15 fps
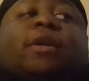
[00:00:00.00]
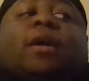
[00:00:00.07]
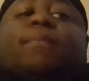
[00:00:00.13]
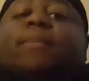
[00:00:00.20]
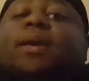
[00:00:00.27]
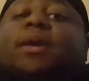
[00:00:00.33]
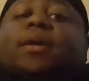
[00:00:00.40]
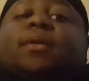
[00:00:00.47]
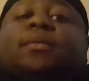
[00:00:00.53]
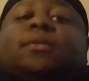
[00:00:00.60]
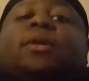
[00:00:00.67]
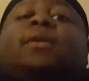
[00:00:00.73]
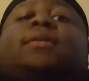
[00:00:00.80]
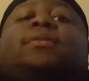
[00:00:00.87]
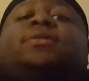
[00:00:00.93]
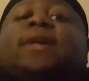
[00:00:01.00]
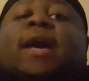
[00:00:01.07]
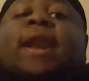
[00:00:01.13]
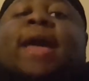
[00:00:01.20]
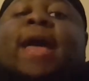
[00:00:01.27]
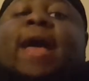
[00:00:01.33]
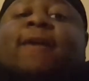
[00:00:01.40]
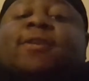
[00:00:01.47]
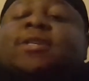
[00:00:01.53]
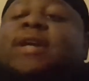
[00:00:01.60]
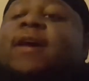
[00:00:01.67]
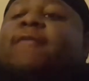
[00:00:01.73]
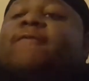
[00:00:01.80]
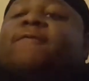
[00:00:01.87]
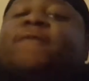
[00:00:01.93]
I mean, look, she got
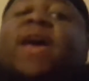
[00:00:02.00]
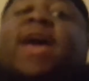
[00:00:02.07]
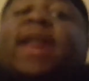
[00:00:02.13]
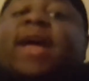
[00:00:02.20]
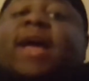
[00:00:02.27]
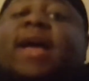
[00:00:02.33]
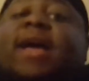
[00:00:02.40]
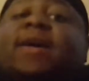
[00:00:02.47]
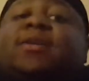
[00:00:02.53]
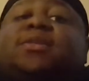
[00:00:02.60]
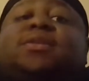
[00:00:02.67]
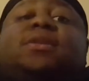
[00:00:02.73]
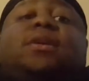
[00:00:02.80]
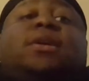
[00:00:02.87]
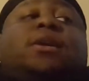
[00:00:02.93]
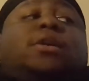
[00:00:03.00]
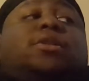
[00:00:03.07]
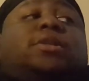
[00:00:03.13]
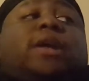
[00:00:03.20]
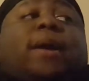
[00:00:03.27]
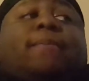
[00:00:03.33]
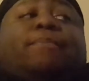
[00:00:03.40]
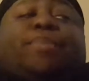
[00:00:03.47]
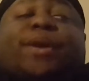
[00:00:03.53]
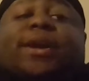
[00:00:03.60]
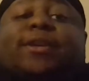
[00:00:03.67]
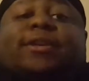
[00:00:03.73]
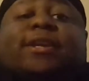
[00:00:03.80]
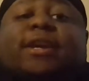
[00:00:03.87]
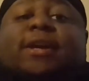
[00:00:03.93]
a fat ass. She got
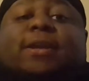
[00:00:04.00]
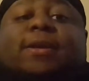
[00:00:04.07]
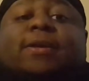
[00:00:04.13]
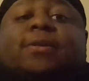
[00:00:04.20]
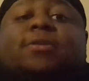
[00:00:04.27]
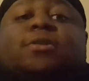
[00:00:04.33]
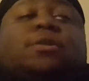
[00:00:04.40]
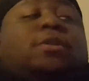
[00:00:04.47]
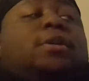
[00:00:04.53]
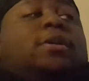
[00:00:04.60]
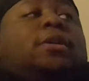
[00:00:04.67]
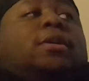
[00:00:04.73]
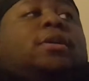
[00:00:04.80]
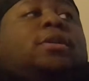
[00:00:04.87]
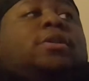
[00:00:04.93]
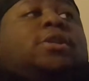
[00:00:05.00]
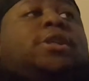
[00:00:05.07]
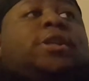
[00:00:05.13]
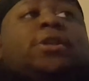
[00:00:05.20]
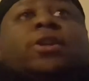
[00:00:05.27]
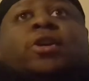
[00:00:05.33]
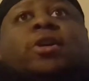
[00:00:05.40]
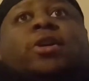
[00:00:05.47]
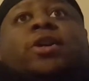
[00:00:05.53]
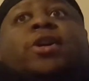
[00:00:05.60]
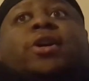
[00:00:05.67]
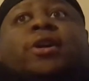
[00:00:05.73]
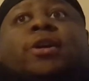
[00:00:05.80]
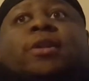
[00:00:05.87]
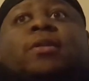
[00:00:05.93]
big titties. She look
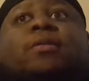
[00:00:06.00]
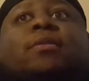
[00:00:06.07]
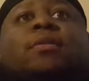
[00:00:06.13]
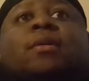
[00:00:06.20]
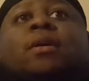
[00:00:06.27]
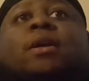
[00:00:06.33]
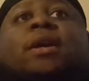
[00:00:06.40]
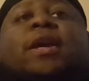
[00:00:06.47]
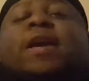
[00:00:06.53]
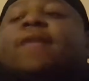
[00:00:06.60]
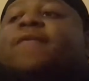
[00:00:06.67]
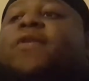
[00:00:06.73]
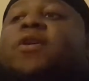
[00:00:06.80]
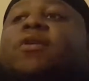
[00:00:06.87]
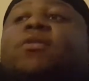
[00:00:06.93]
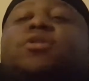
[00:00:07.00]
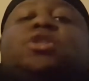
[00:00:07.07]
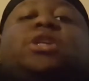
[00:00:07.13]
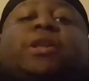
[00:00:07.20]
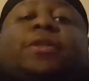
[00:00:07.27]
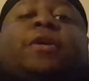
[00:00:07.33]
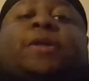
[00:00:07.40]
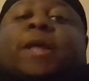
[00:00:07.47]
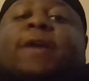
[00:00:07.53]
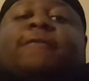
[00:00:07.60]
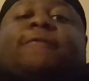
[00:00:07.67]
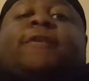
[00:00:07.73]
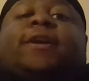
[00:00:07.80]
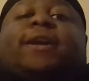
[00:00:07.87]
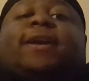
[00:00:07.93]
good. Even though she looked like
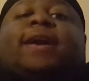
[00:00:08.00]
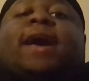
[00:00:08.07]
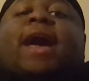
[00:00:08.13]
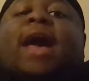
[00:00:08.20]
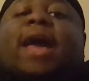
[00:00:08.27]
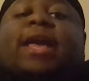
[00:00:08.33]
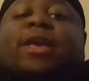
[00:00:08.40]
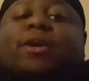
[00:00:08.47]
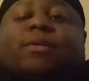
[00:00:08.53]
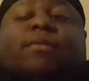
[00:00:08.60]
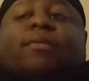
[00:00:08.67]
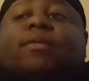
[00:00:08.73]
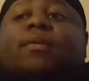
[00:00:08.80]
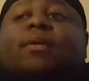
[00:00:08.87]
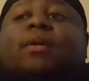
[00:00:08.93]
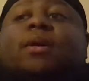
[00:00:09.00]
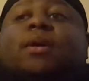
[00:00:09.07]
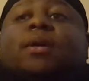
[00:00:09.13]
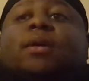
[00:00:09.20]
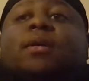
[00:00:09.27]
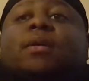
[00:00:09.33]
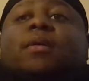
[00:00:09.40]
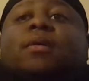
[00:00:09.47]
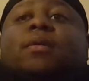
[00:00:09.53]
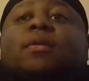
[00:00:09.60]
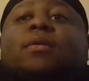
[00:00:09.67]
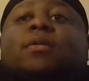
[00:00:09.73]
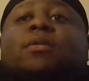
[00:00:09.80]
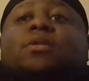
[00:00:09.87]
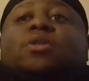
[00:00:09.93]
fucking Caillou,
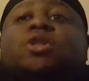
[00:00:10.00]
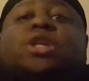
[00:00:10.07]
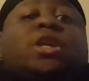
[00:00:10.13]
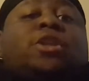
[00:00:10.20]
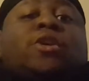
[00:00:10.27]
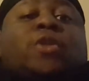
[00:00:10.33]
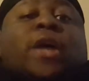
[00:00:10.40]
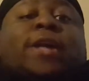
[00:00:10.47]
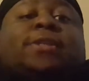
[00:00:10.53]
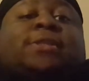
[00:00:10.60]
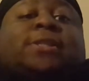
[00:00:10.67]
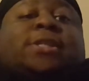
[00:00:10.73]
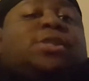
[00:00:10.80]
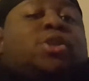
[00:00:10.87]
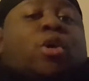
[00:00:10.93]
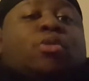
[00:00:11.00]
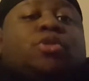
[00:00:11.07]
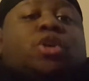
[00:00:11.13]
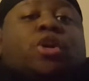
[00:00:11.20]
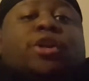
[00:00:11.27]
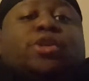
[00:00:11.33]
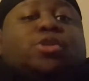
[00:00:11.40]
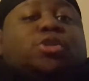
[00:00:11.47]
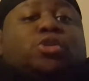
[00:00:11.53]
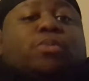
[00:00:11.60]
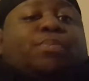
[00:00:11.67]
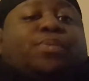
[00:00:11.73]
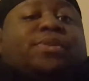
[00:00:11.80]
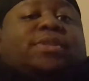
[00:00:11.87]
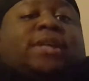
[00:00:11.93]
she looked like Cisco turning
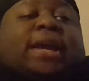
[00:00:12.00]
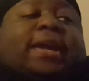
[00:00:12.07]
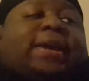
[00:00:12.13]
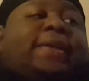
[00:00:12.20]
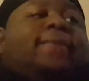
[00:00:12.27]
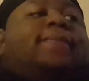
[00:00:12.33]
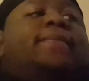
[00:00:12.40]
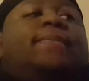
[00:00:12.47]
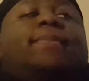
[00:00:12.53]
Super Saiyan.